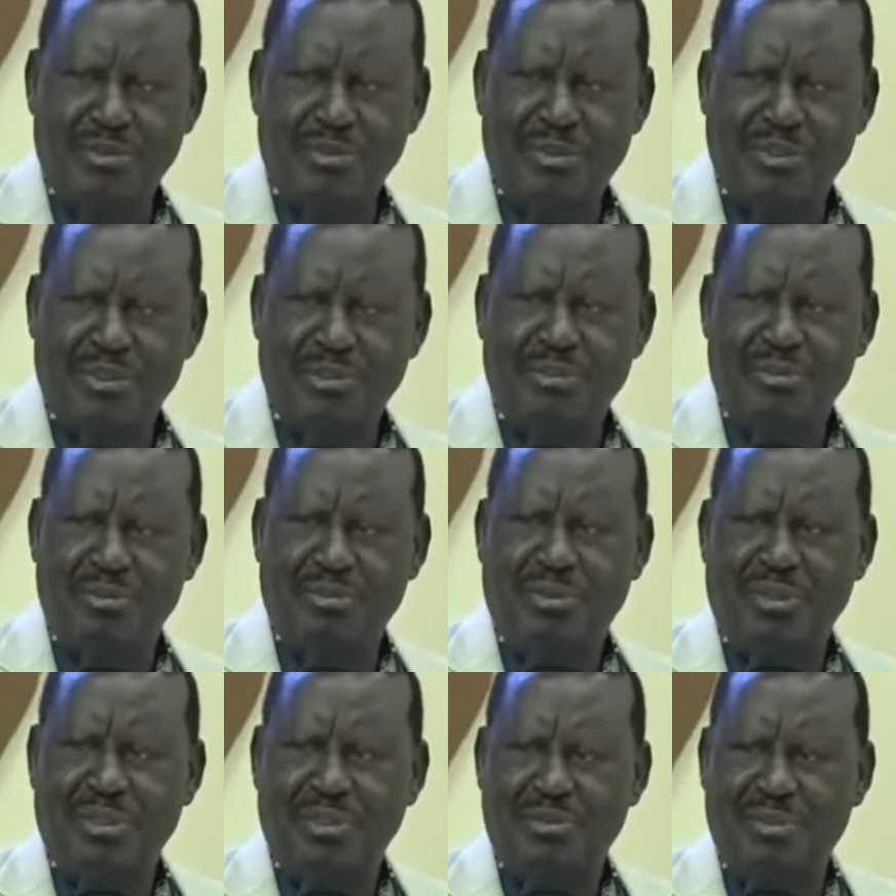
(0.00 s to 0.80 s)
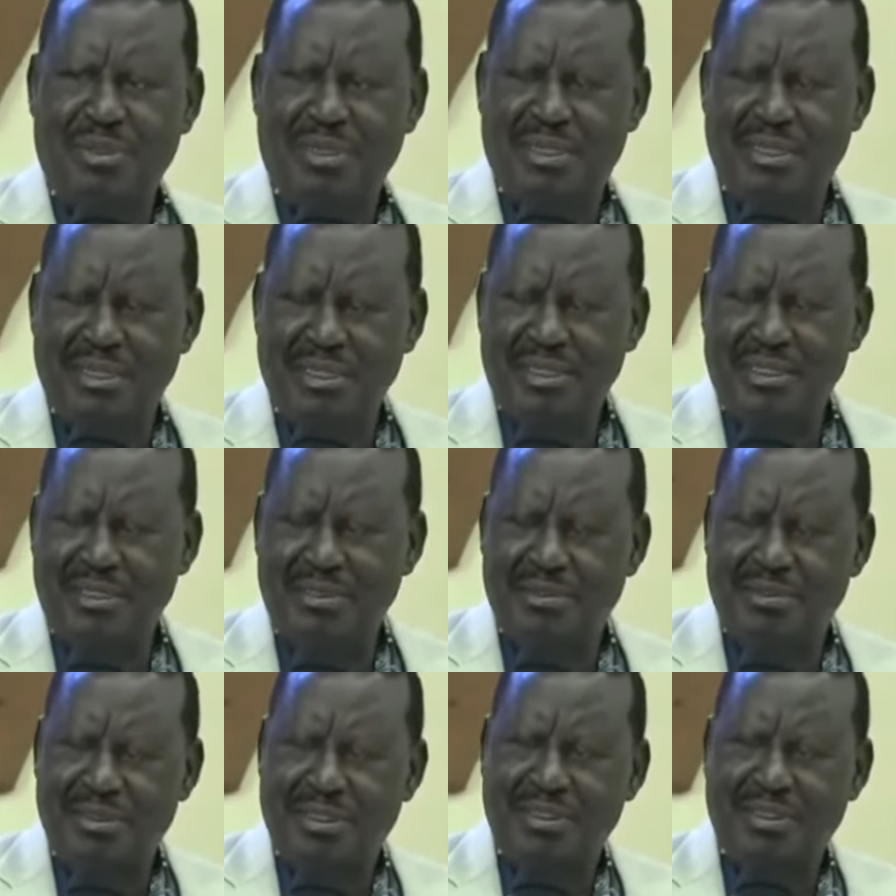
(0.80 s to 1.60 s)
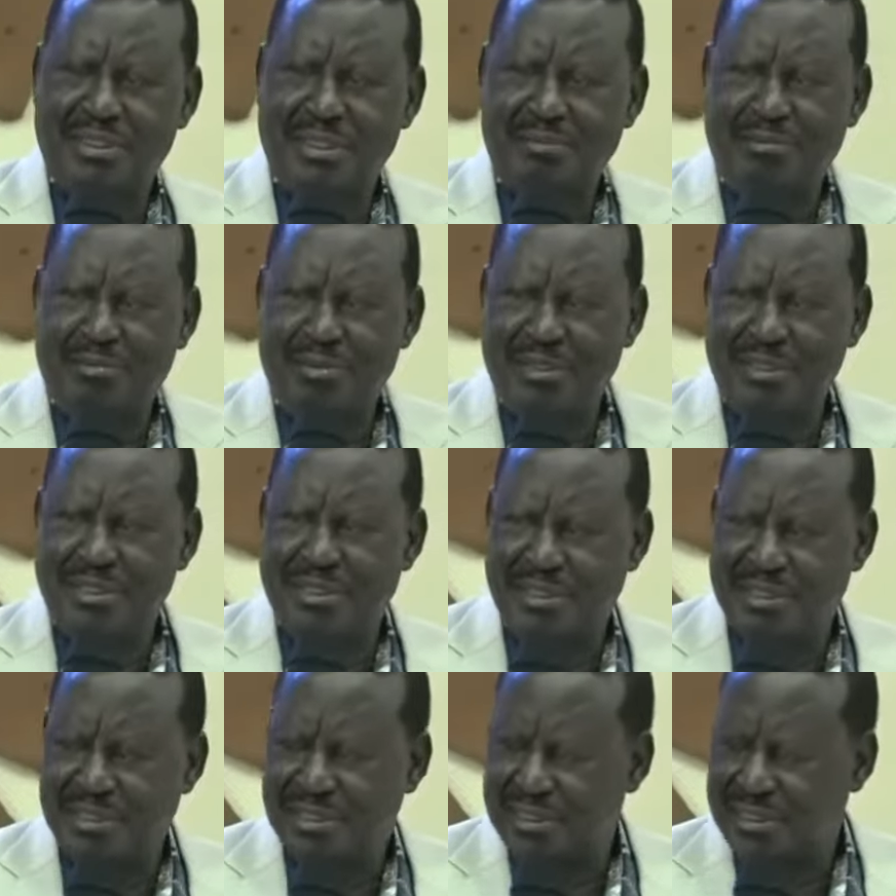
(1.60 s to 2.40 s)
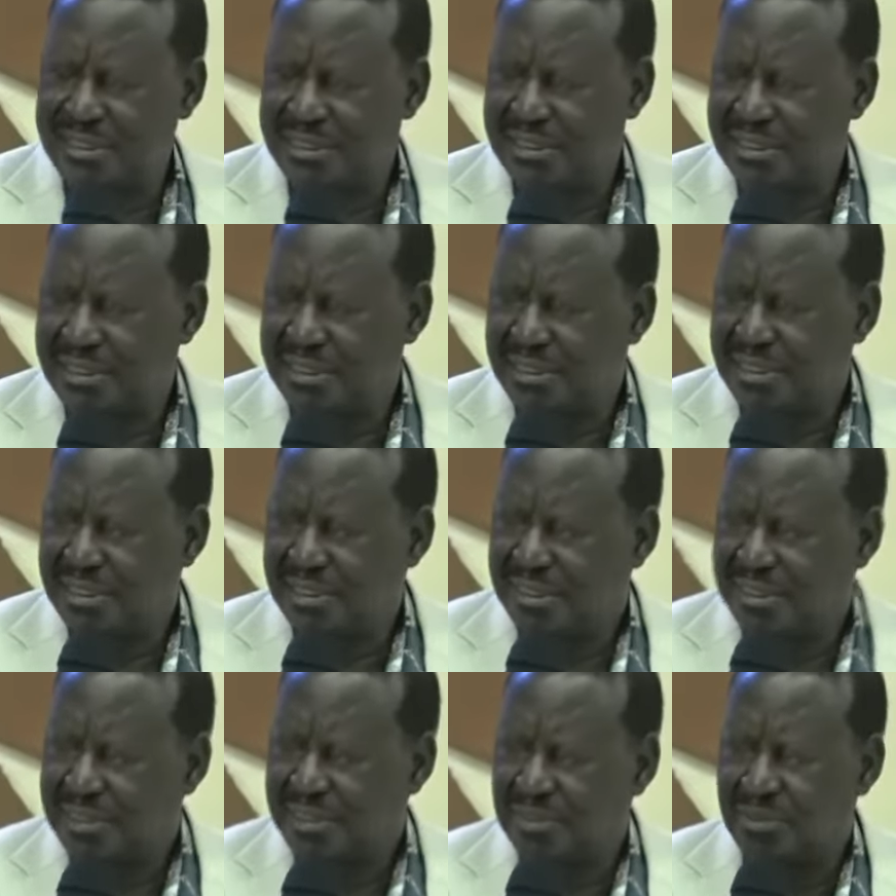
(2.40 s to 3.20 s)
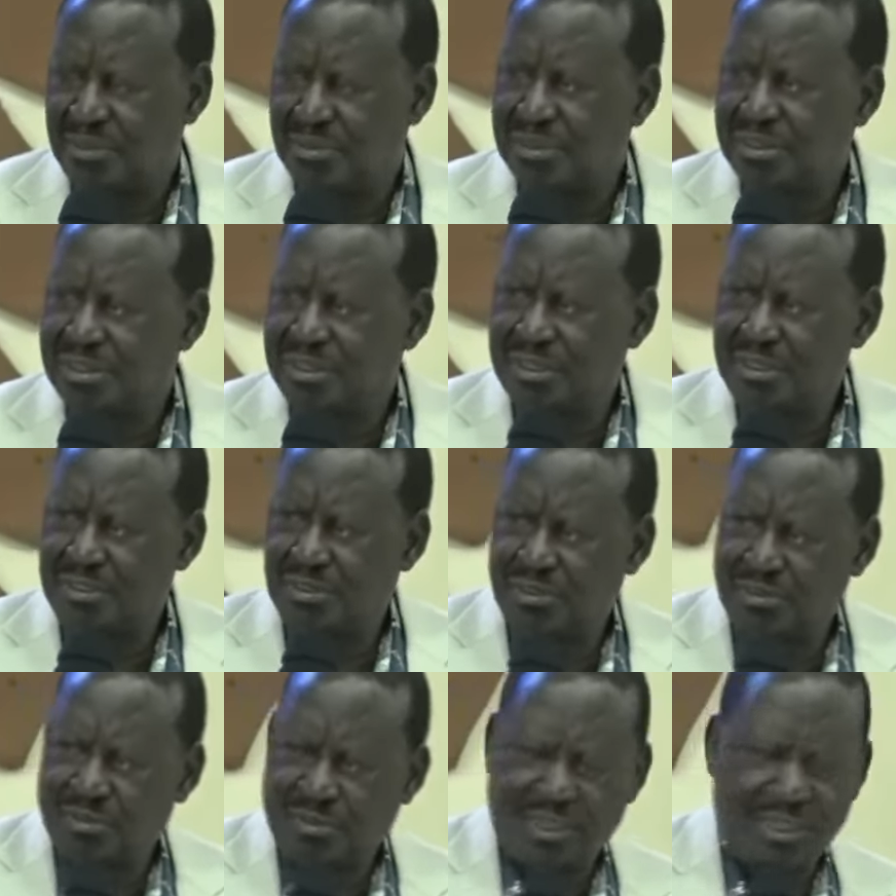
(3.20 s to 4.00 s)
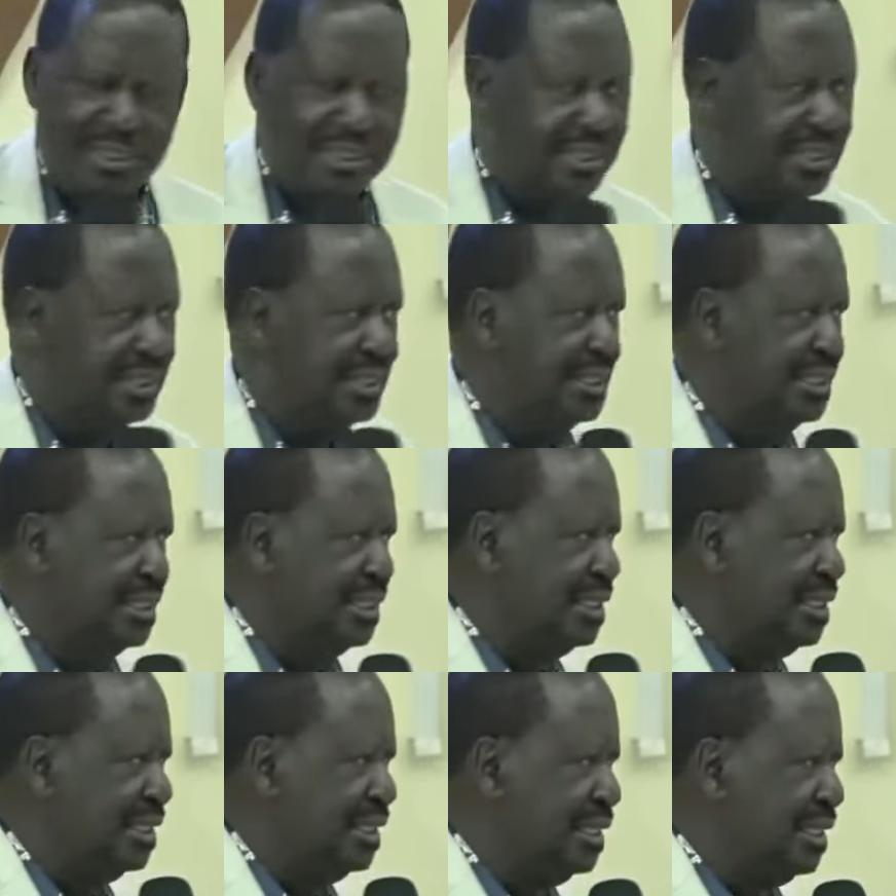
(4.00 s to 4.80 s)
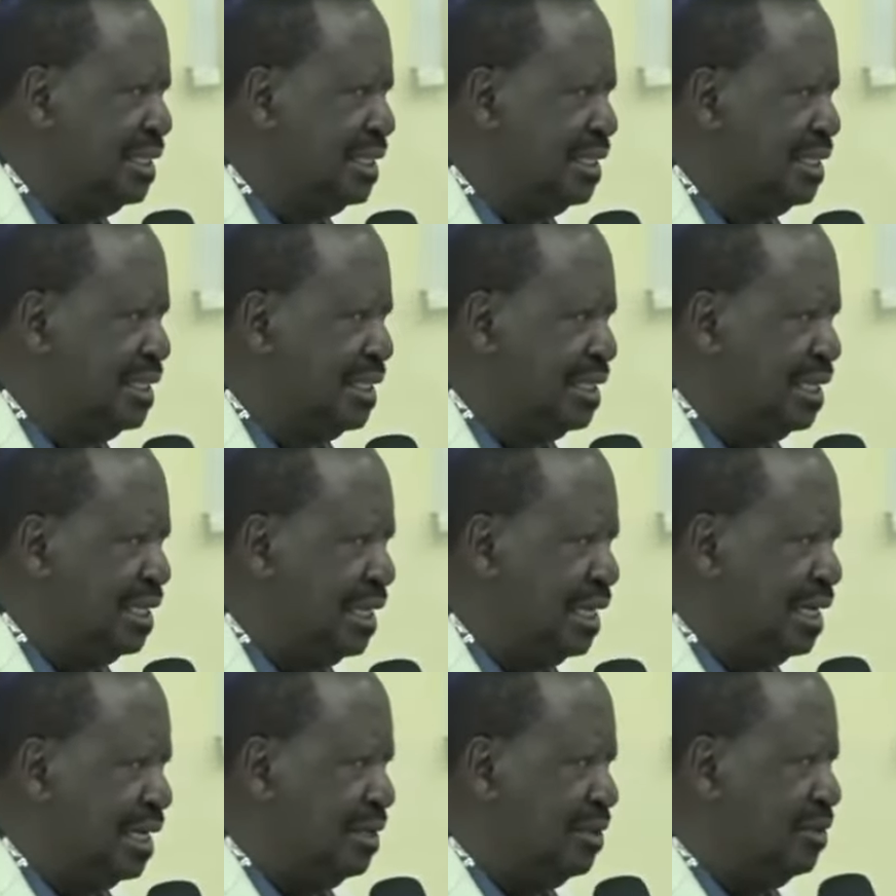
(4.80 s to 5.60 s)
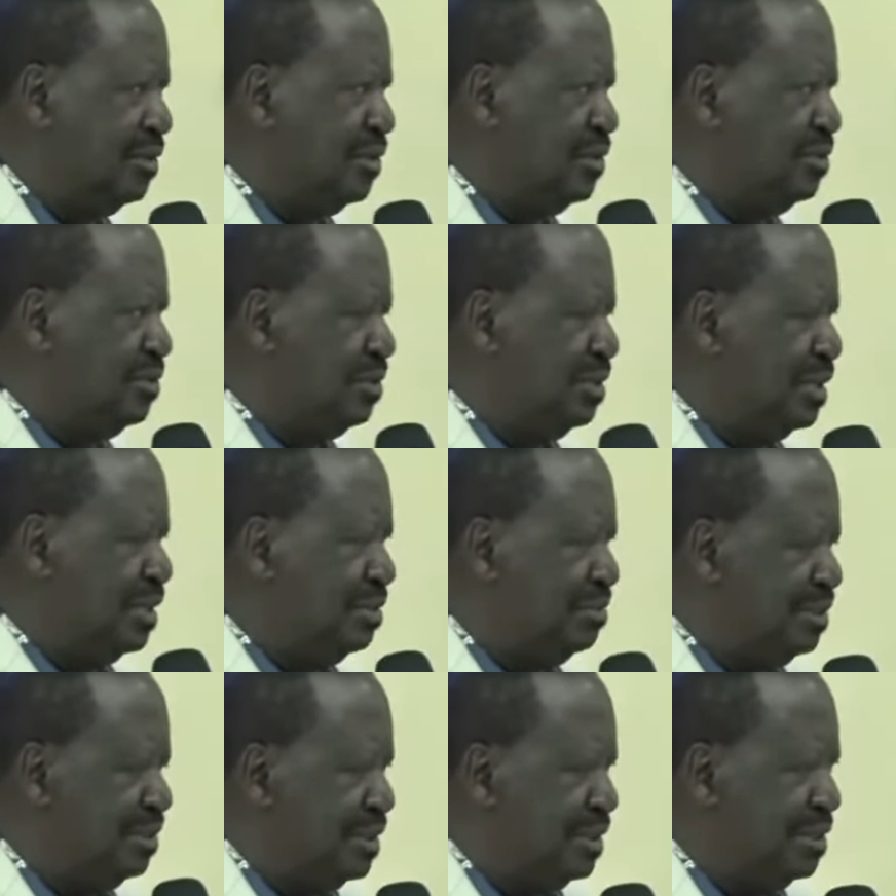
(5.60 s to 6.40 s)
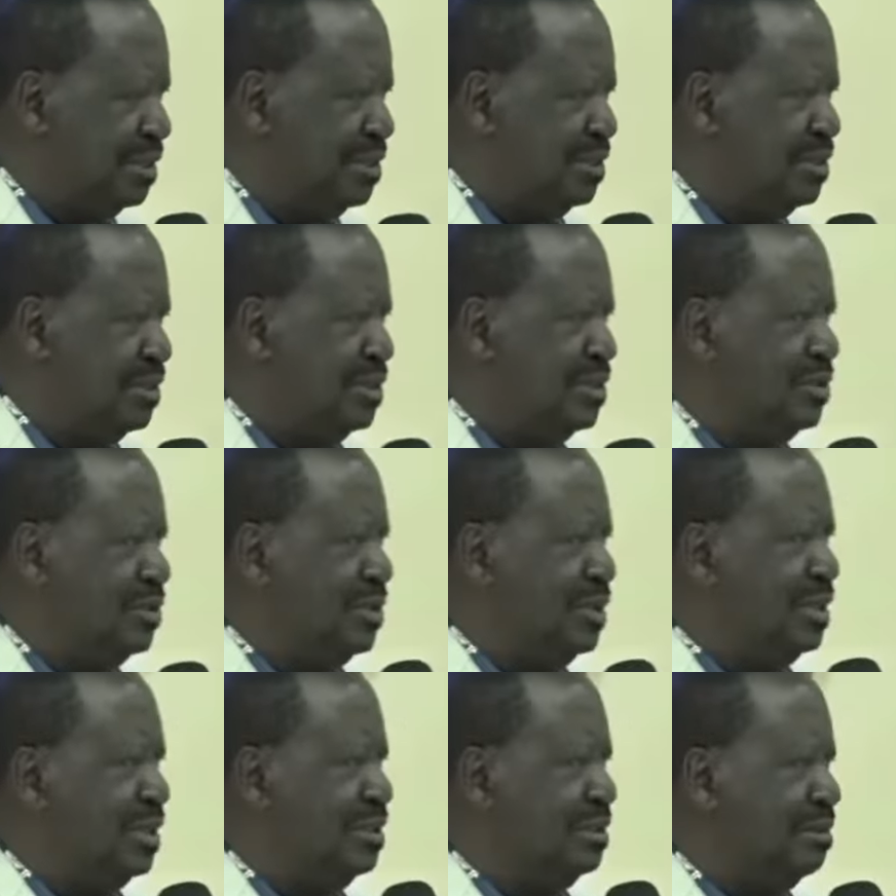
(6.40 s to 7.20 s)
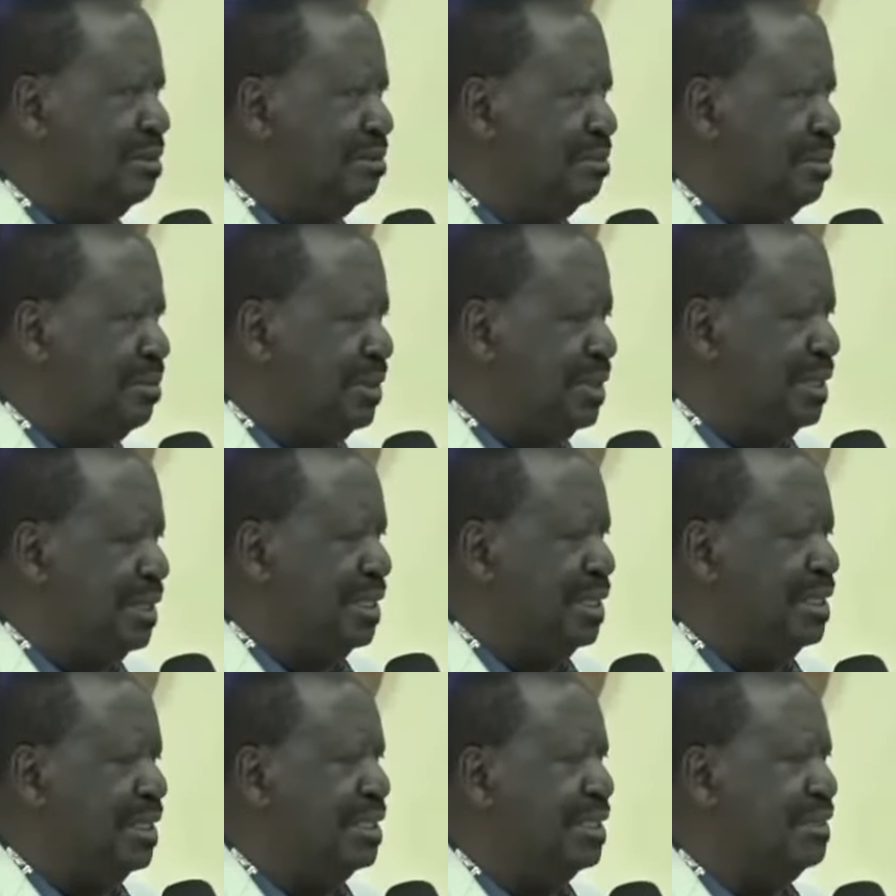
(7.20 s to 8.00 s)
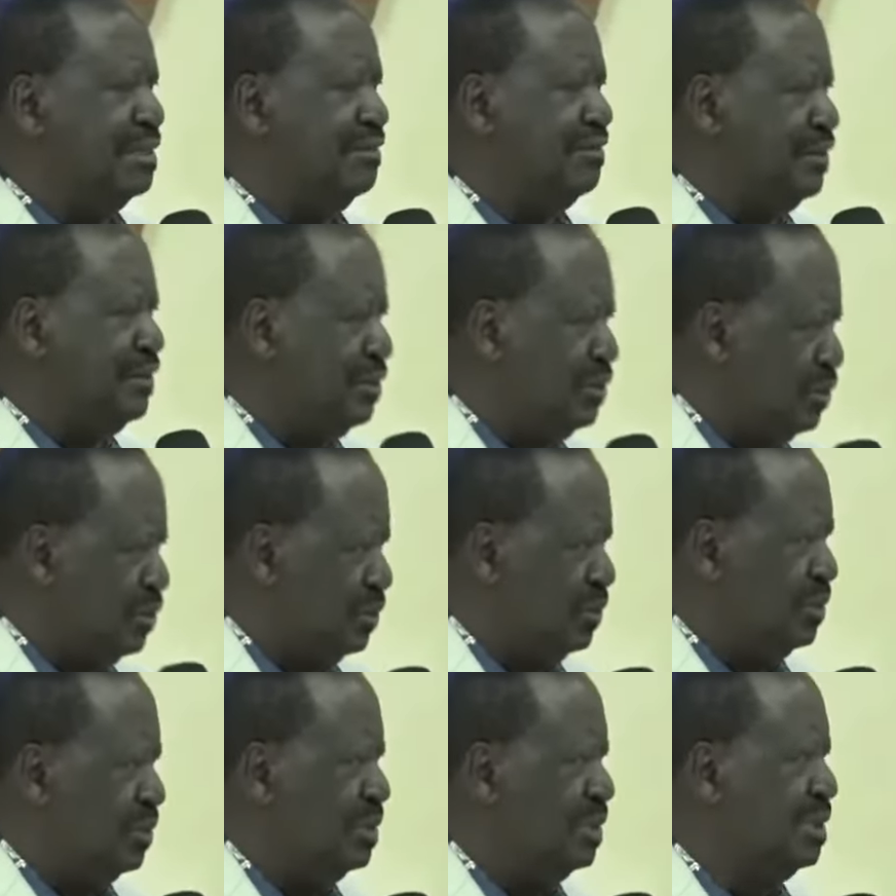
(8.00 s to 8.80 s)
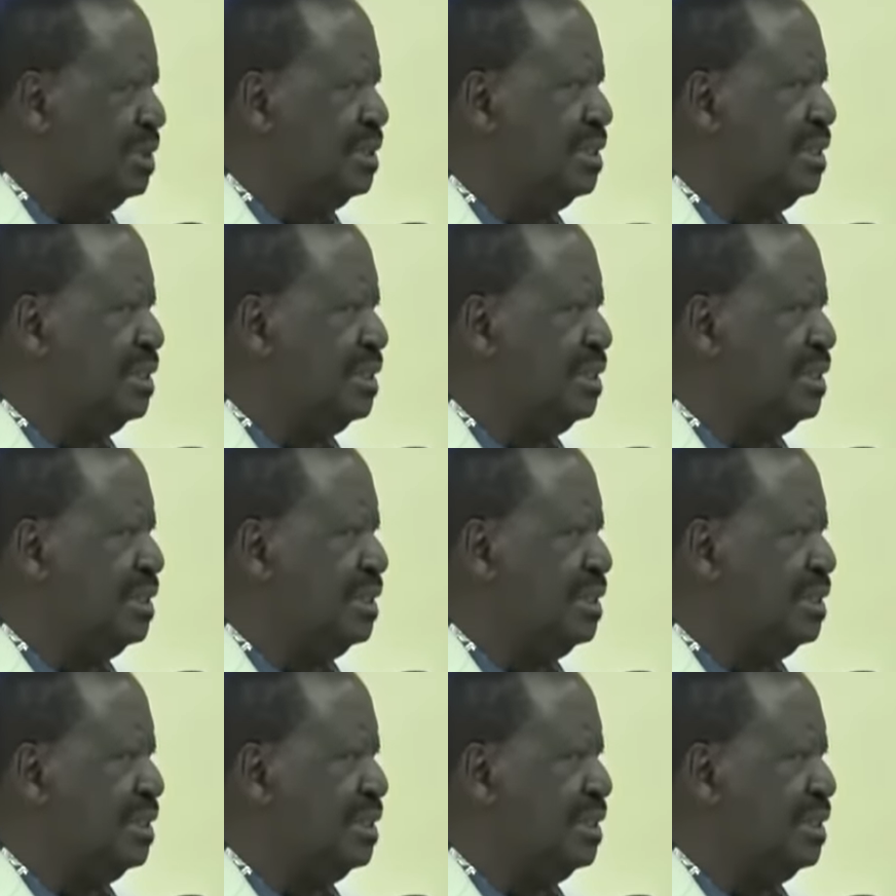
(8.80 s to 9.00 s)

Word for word: So they want to agree on a template that's continental wide. And we be doing peer review